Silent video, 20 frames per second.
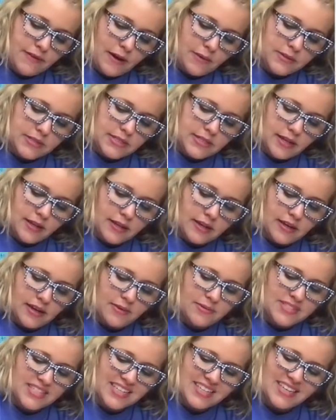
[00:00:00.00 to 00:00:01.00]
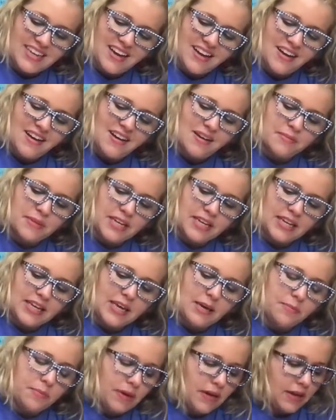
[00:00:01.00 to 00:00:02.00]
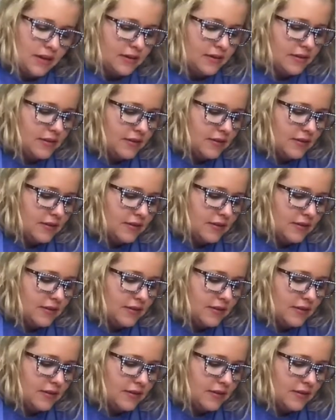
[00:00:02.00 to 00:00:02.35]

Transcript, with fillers: I would sell it, and I was like, "No, nah, I'm gonna keep it."